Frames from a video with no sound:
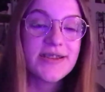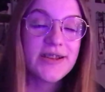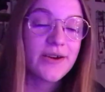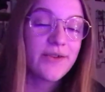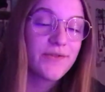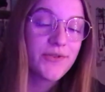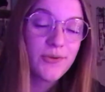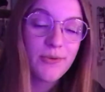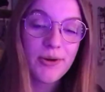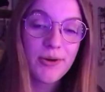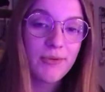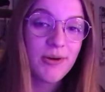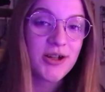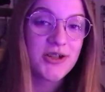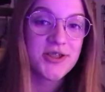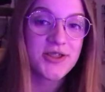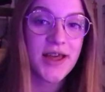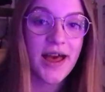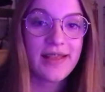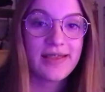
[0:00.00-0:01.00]
so if you want to
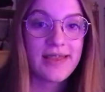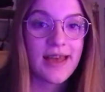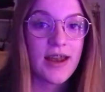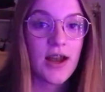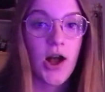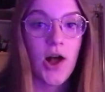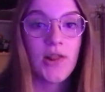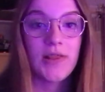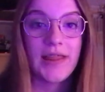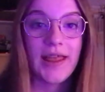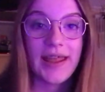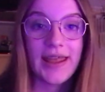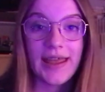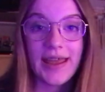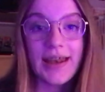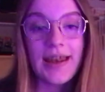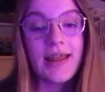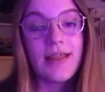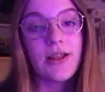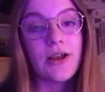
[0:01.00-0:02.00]
watch that, then I'll link
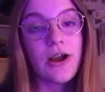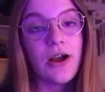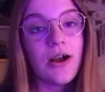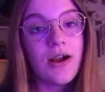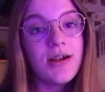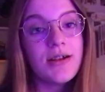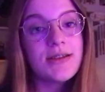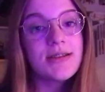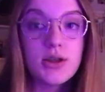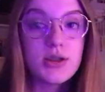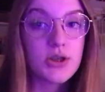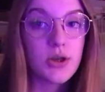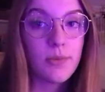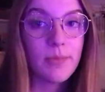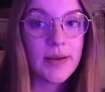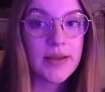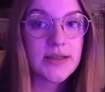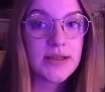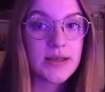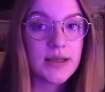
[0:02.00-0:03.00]
it in the cards. So
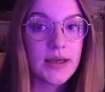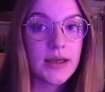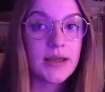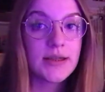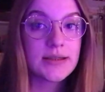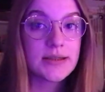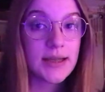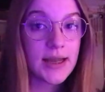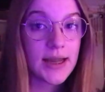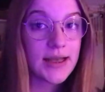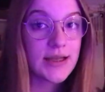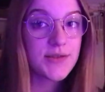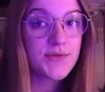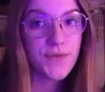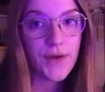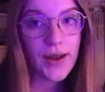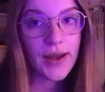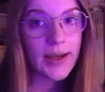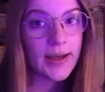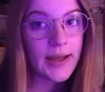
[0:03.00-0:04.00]
basically, today's
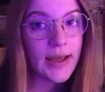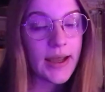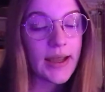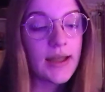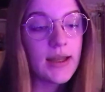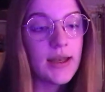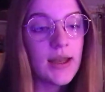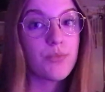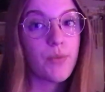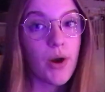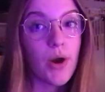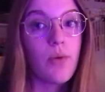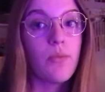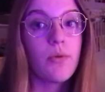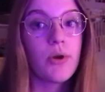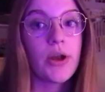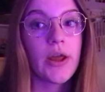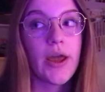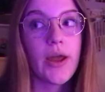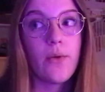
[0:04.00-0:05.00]
Friday night. Tomorrow
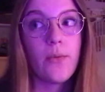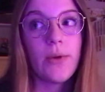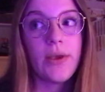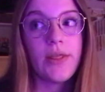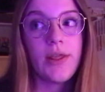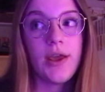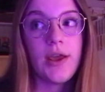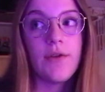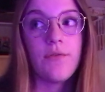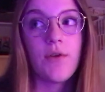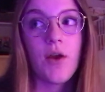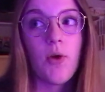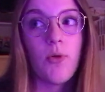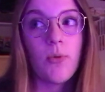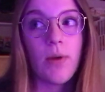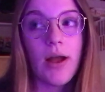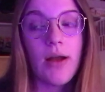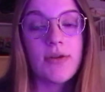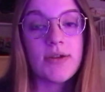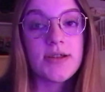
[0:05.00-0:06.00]
morning, we leave
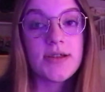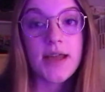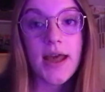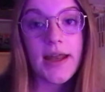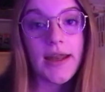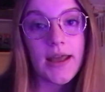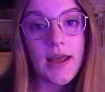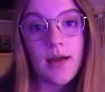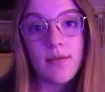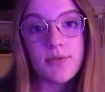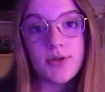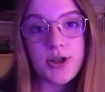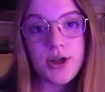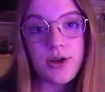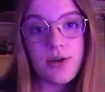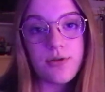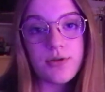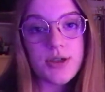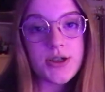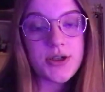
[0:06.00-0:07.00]
around 10 a.m. to
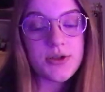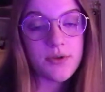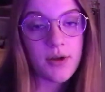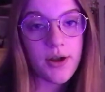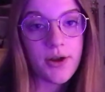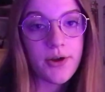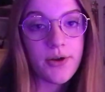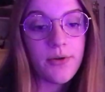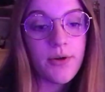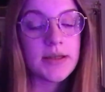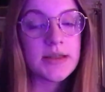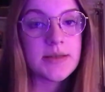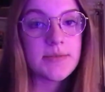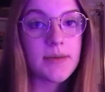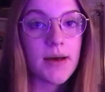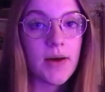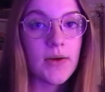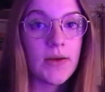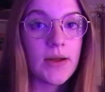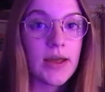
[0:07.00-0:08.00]
go to Toronto. It's
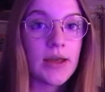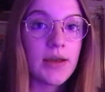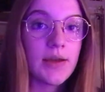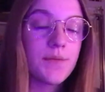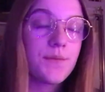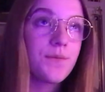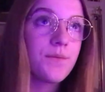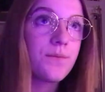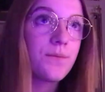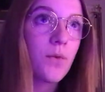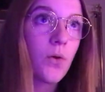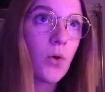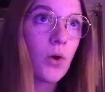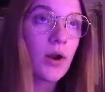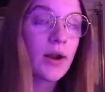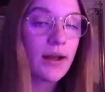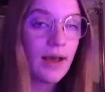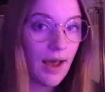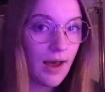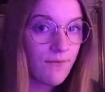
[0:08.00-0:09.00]
about a
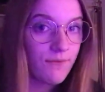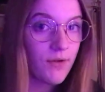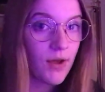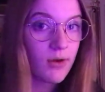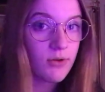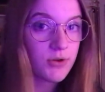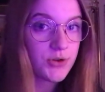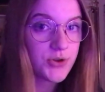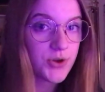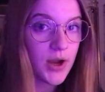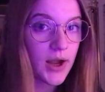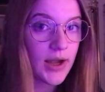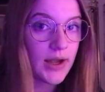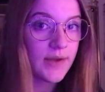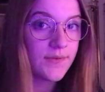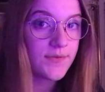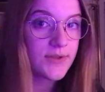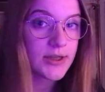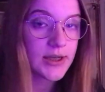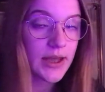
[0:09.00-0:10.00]
4.5 hour
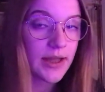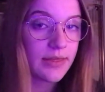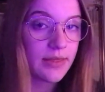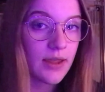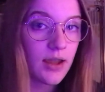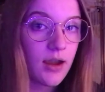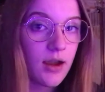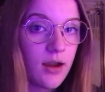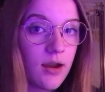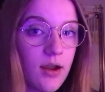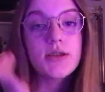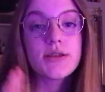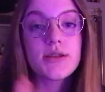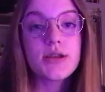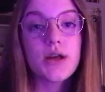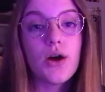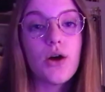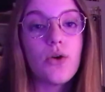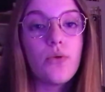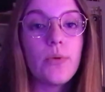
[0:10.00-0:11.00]
drive to get there.
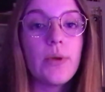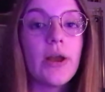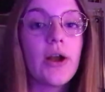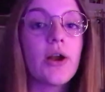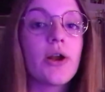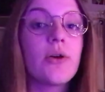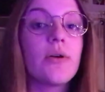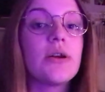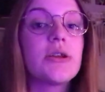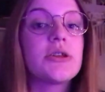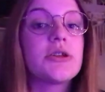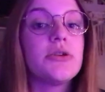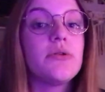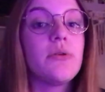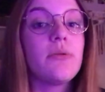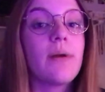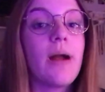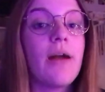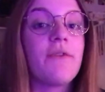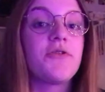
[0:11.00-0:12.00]
So we are going to
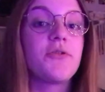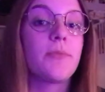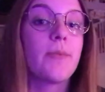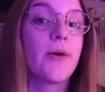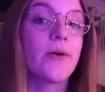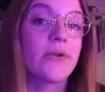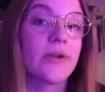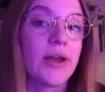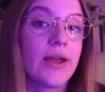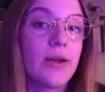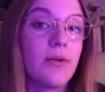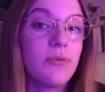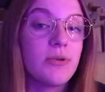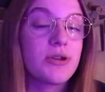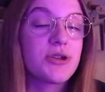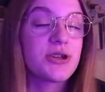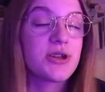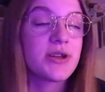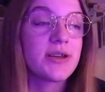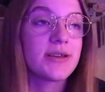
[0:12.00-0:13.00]
arrive tomorrow night,
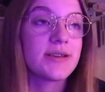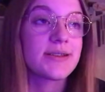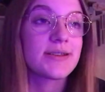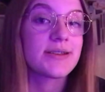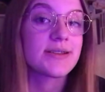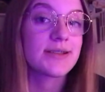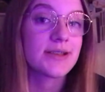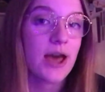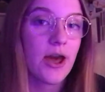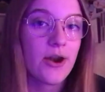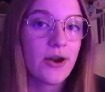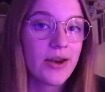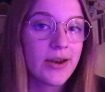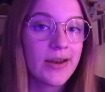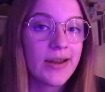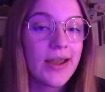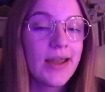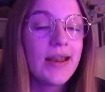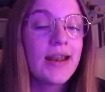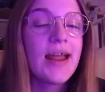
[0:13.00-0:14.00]
which is Saturday
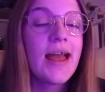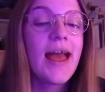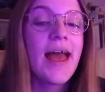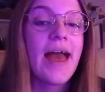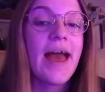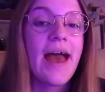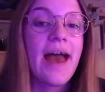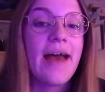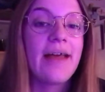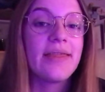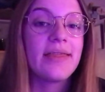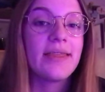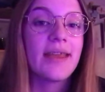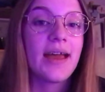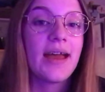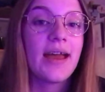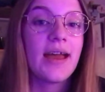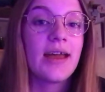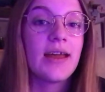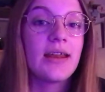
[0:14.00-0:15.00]
night. And
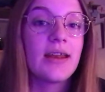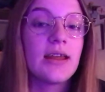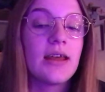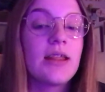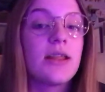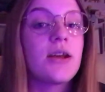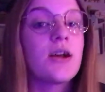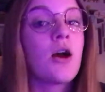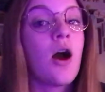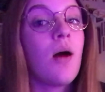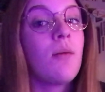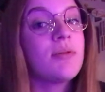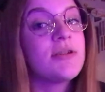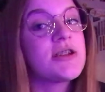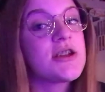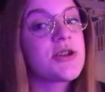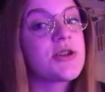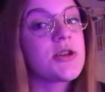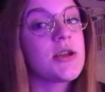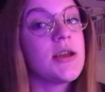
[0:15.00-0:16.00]
then the
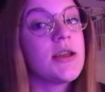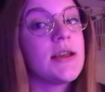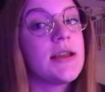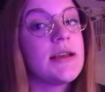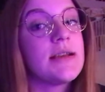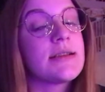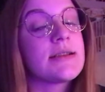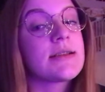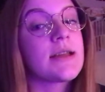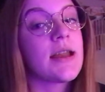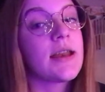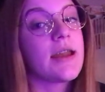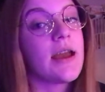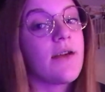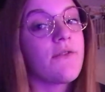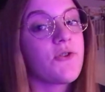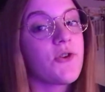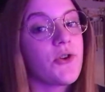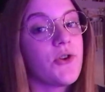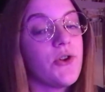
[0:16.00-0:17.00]
competition is Sunday
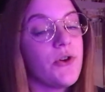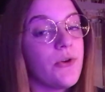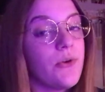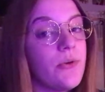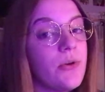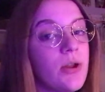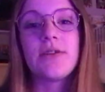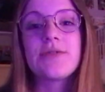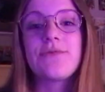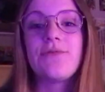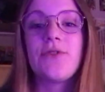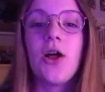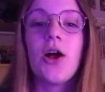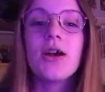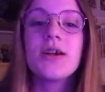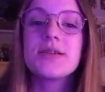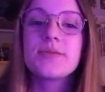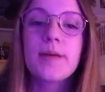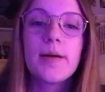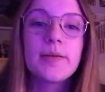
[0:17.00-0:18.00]
afternoon. The
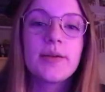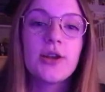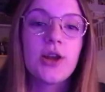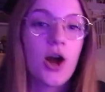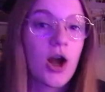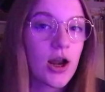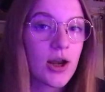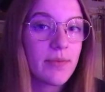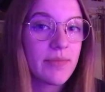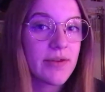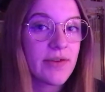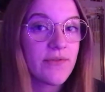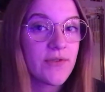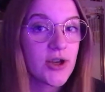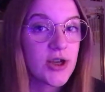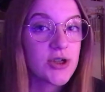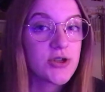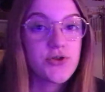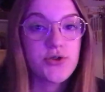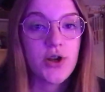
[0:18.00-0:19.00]
vlog is probably not gonna be
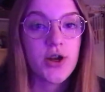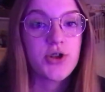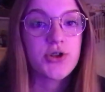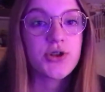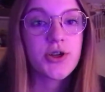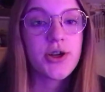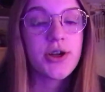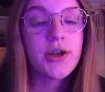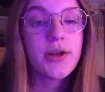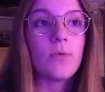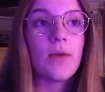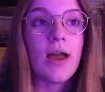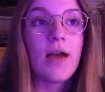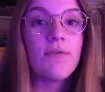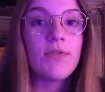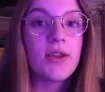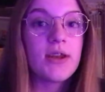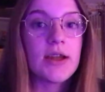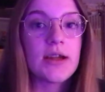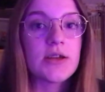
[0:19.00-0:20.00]
very structured. We
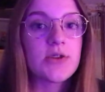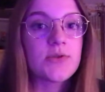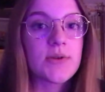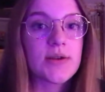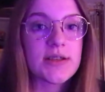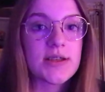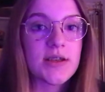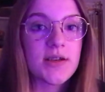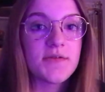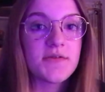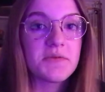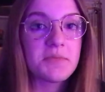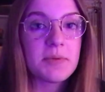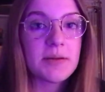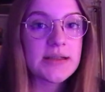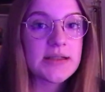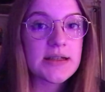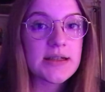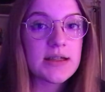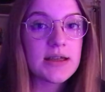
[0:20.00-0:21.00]
have the night to ourselves,
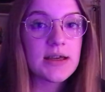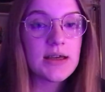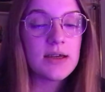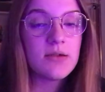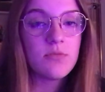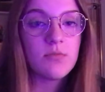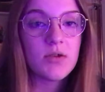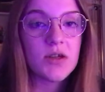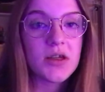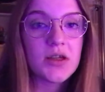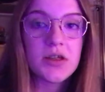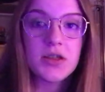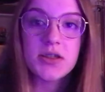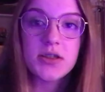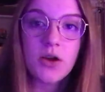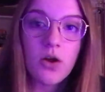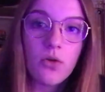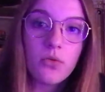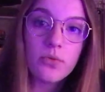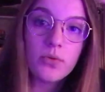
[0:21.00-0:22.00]
basically. We
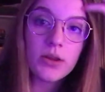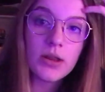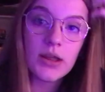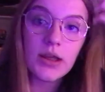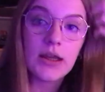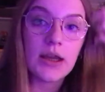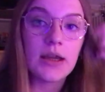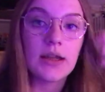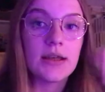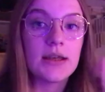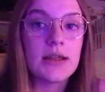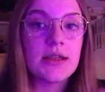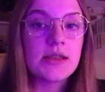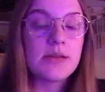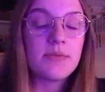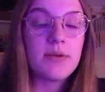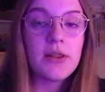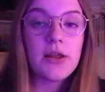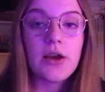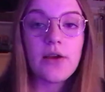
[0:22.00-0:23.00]
don't really need to
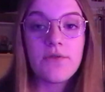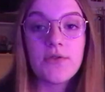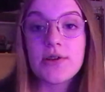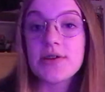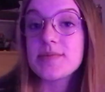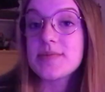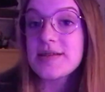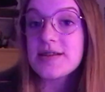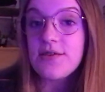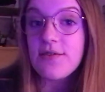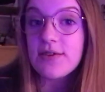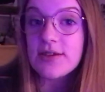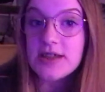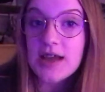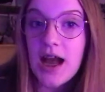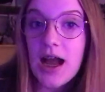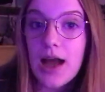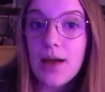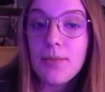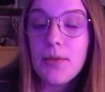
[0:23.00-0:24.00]
be there for a specific
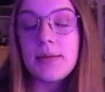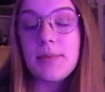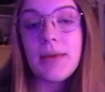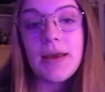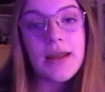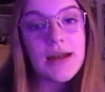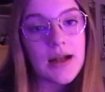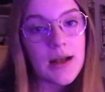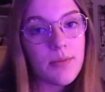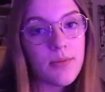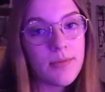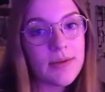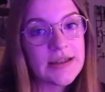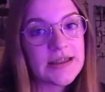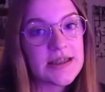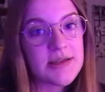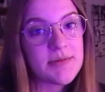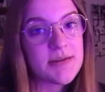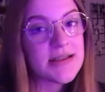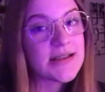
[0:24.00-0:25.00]
time. Me and a couple of my
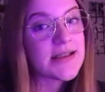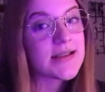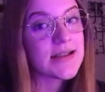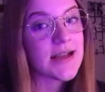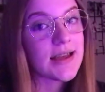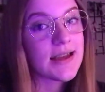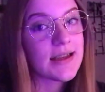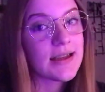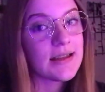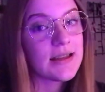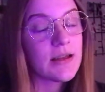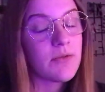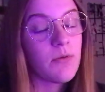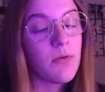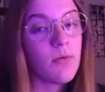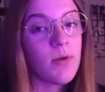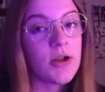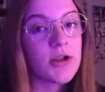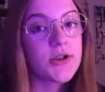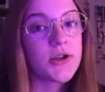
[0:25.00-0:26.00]
teammates decided that we
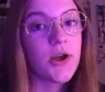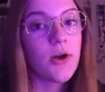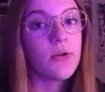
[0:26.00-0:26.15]
wanted to